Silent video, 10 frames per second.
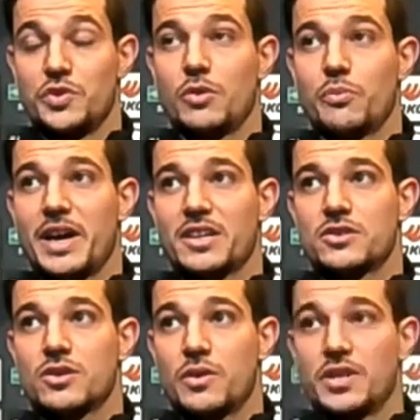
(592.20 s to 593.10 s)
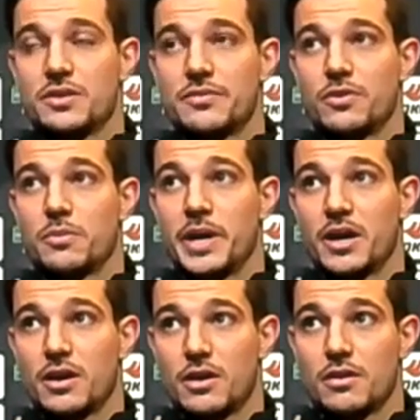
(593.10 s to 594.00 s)
wing-backs or as a full-back?
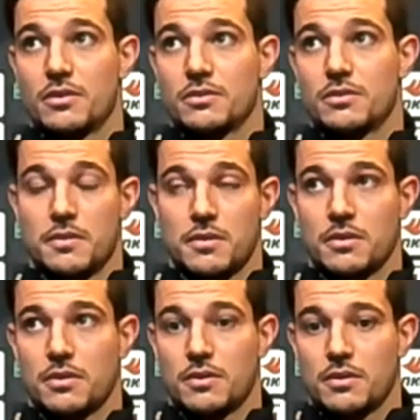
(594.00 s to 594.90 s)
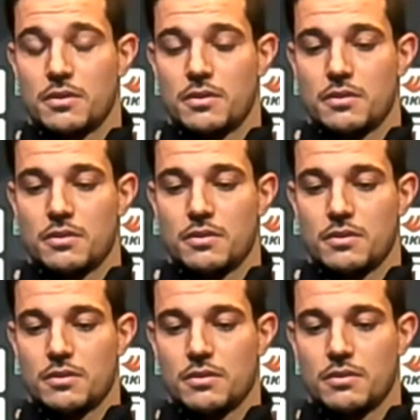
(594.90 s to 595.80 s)
Either one, whichever
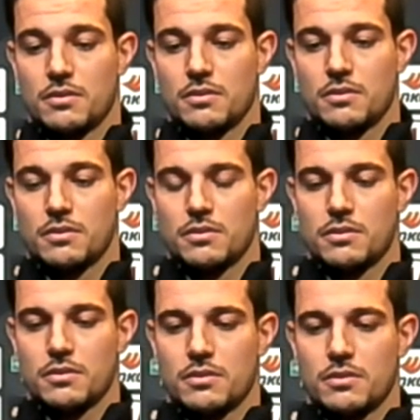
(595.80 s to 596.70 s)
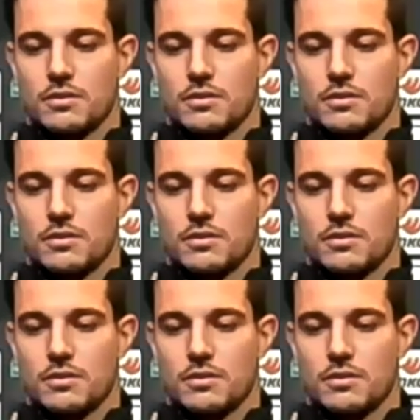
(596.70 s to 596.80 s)
one you play as.